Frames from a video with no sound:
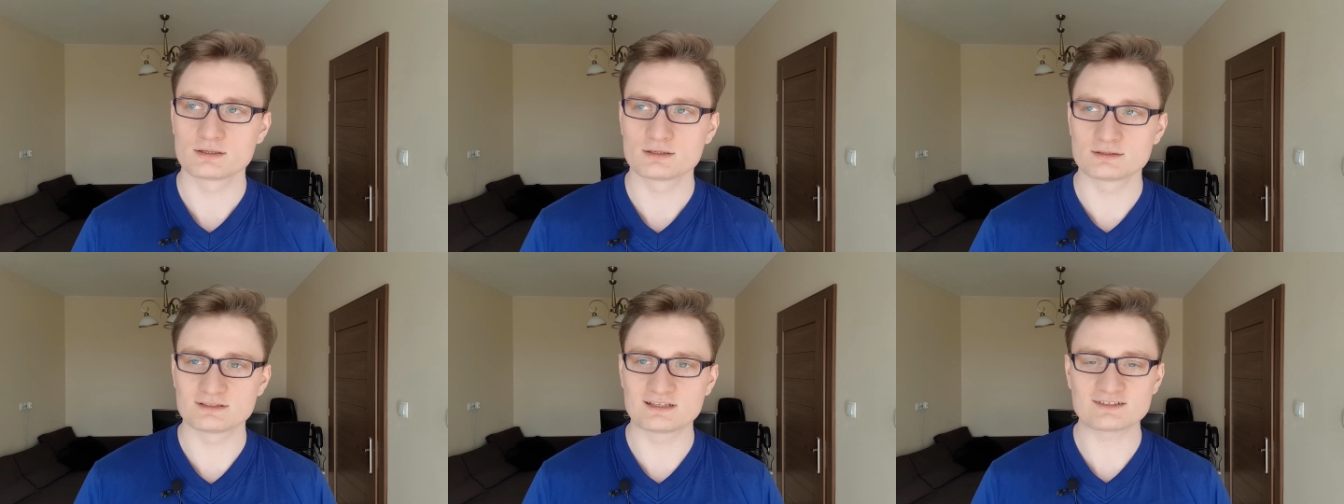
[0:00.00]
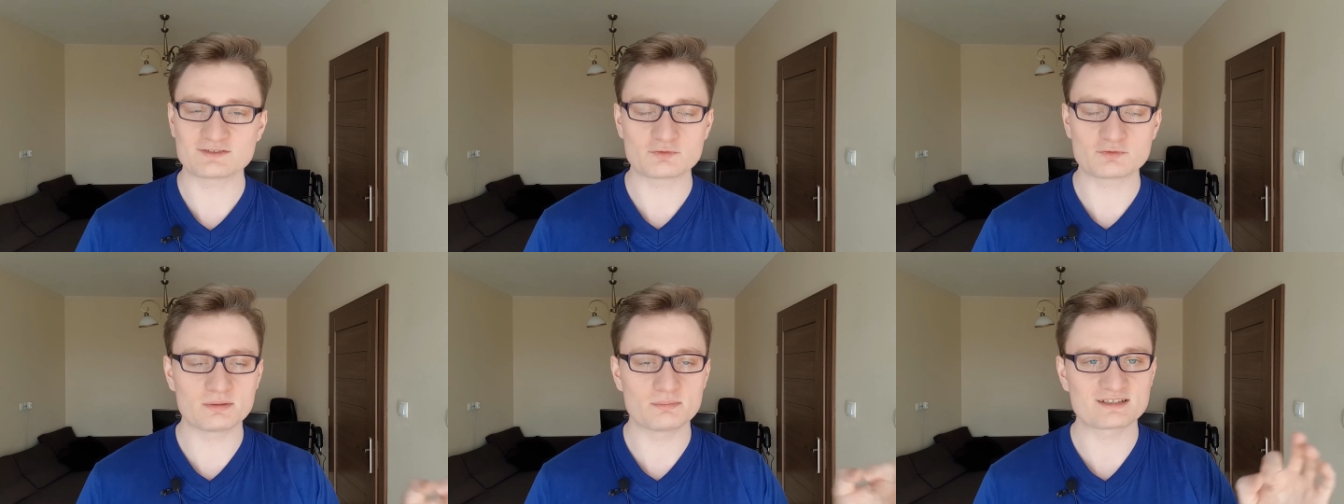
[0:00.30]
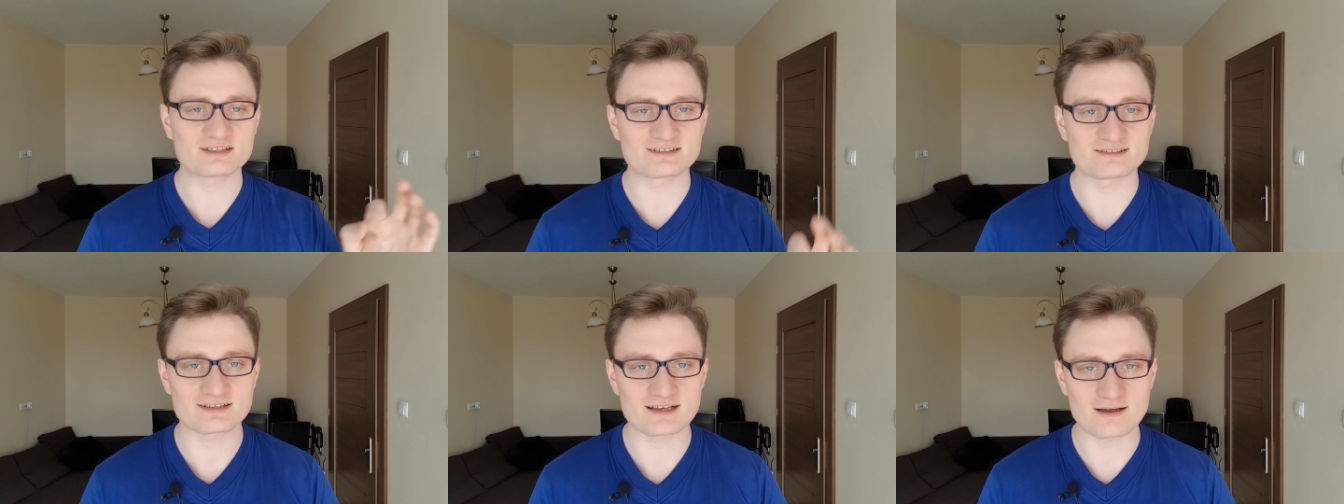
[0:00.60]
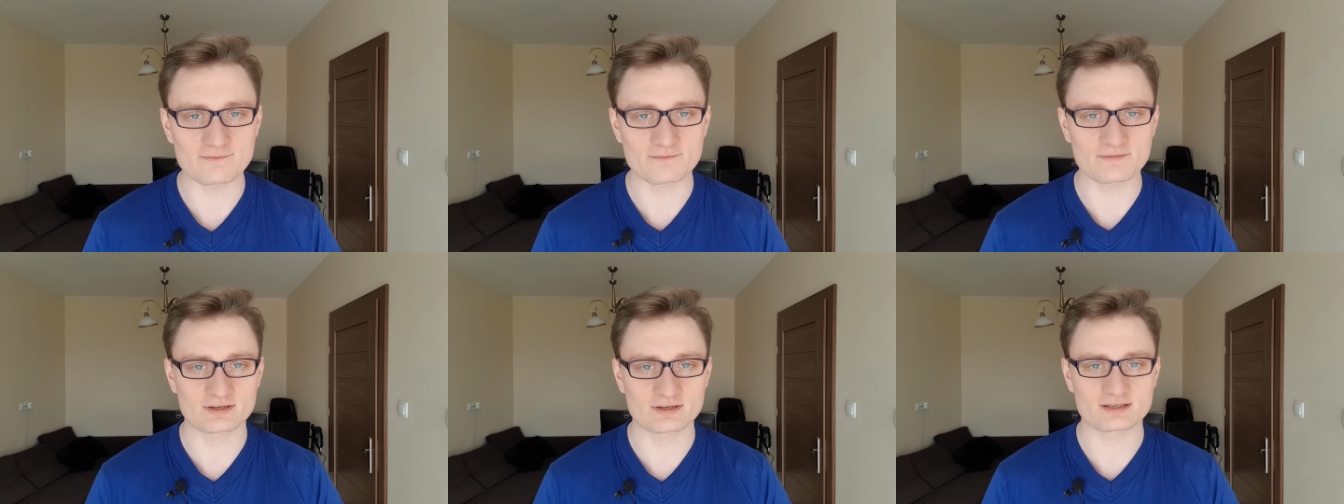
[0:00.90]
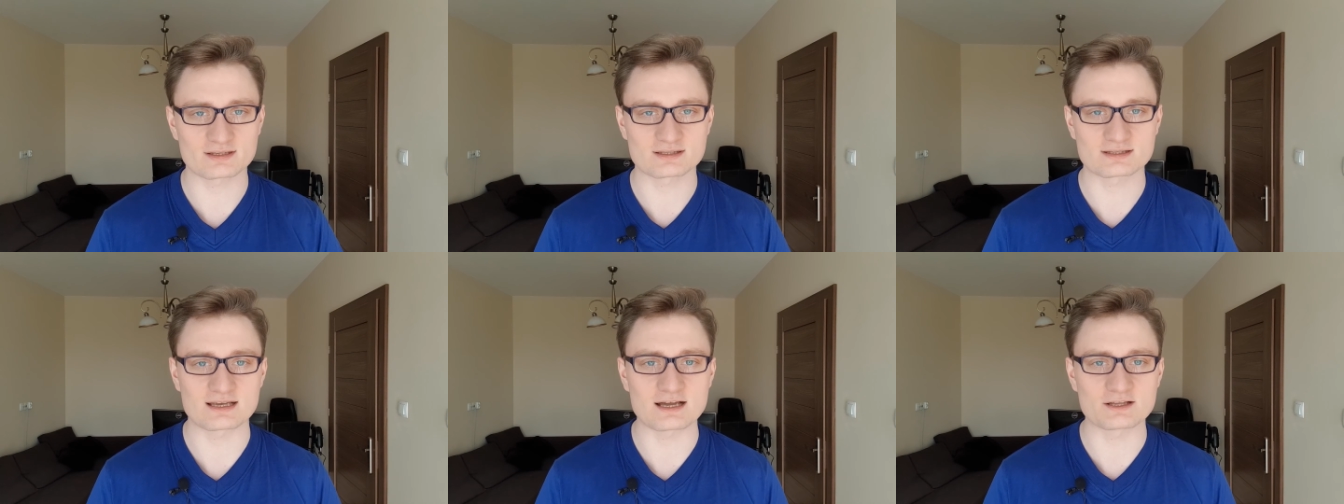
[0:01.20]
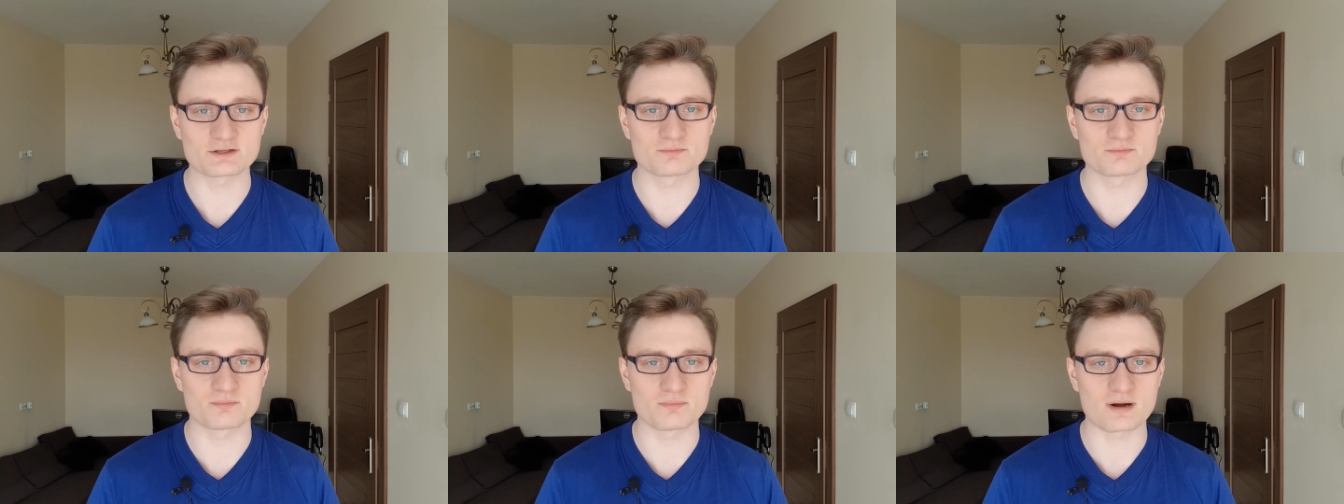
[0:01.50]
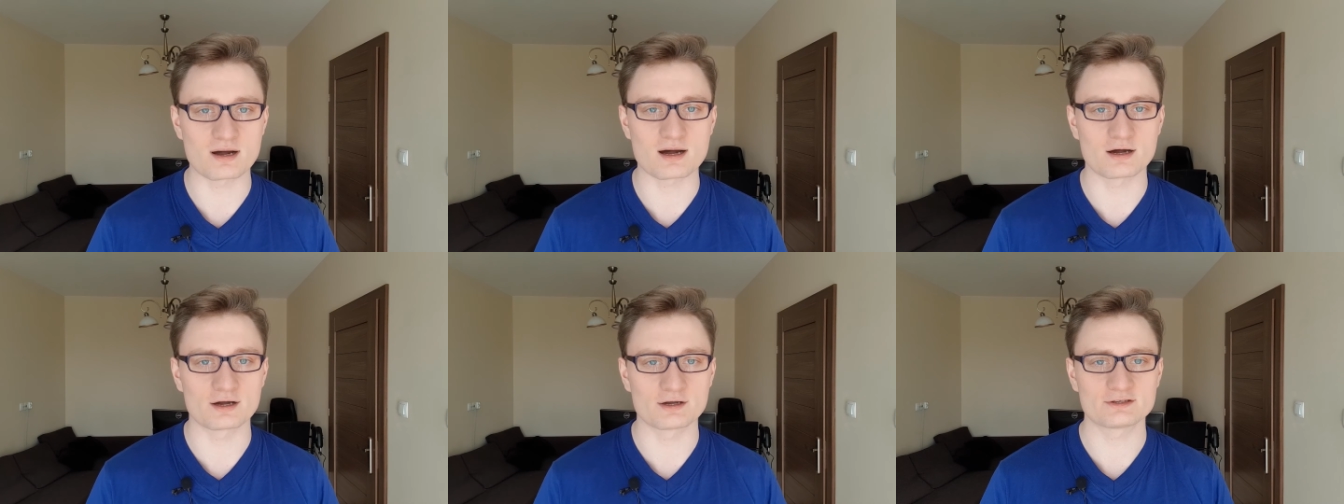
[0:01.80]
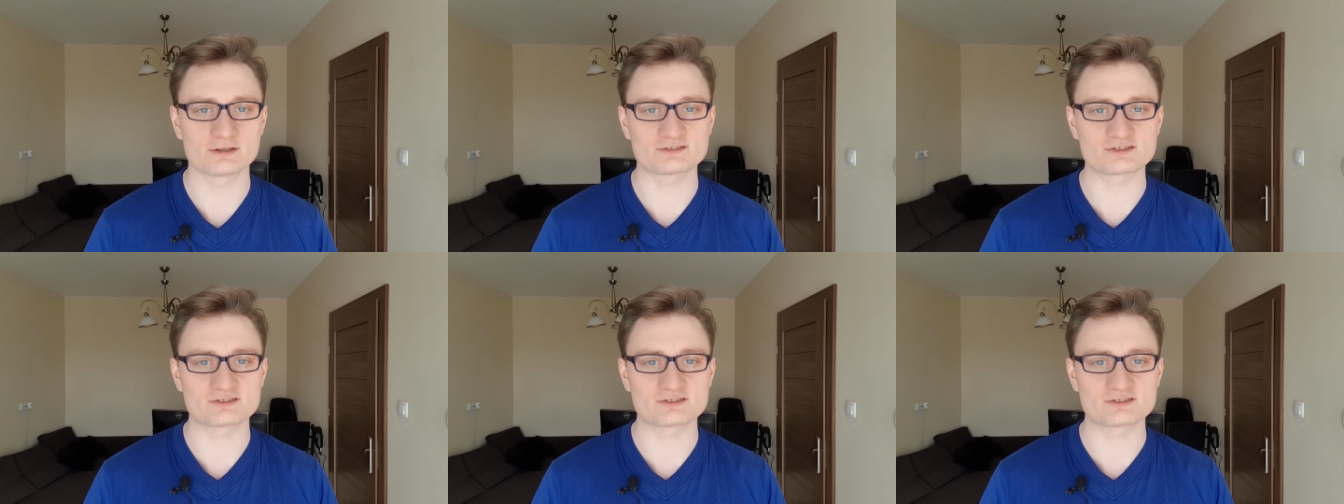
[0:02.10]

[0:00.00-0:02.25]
this will be something done by